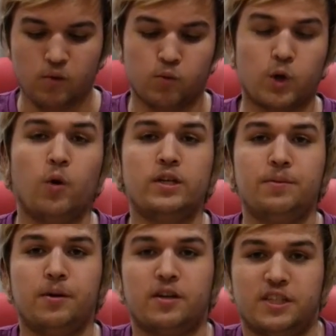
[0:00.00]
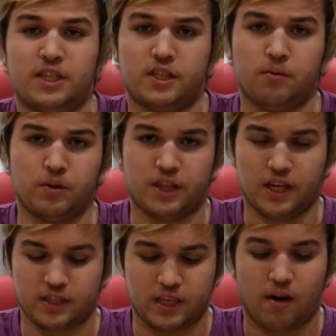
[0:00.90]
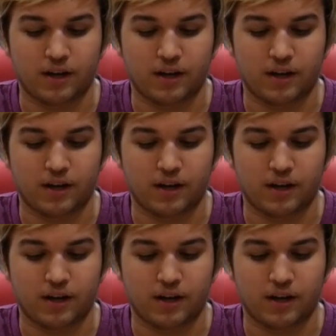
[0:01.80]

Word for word: we're going to build a system with this now.